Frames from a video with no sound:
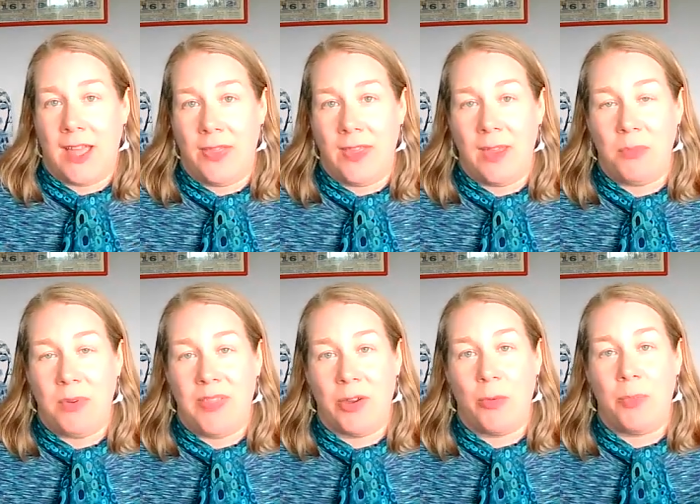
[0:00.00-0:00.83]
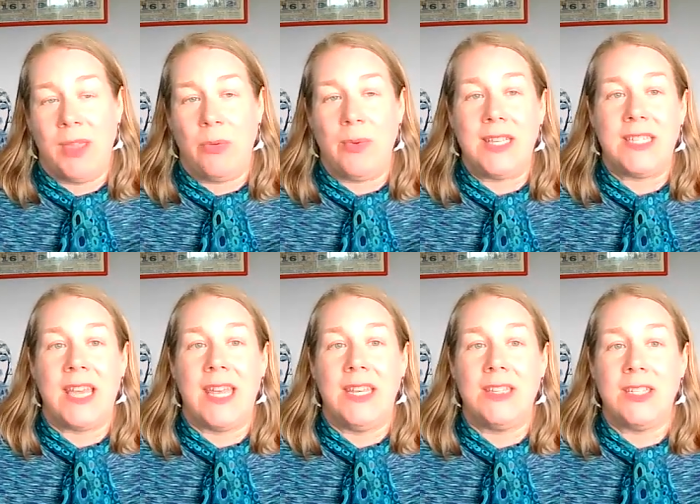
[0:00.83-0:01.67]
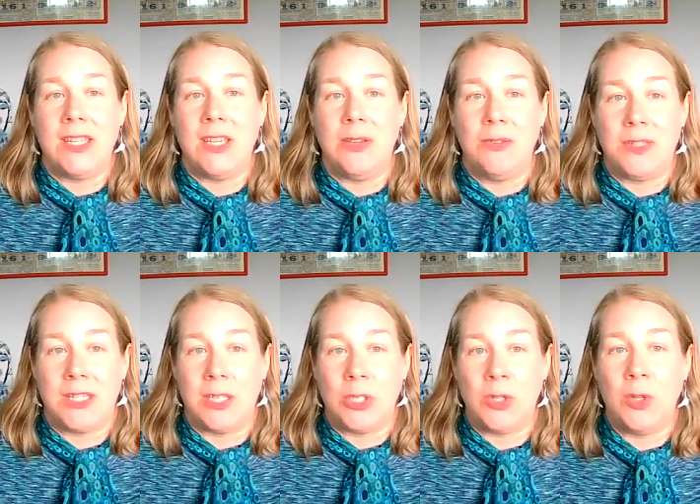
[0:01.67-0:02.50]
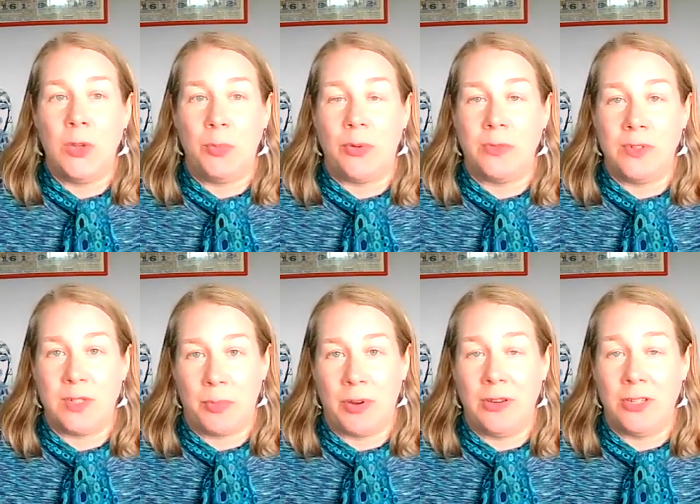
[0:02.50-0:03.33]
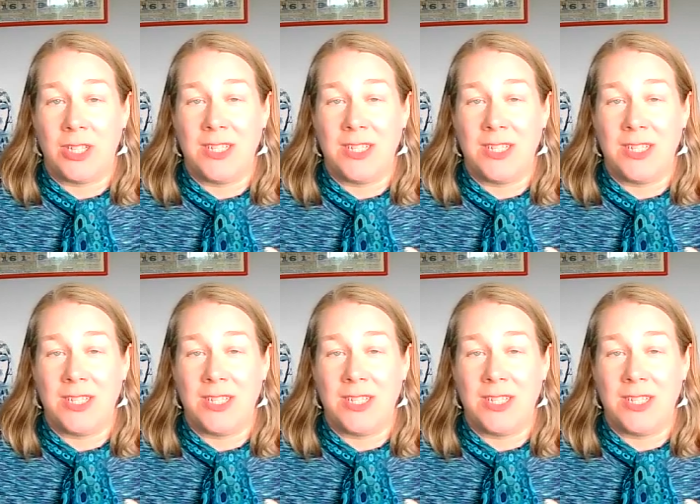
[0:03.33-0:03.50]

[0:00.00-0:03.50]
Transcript: and the hypnotherapy, we tend to use a two-pronged approach.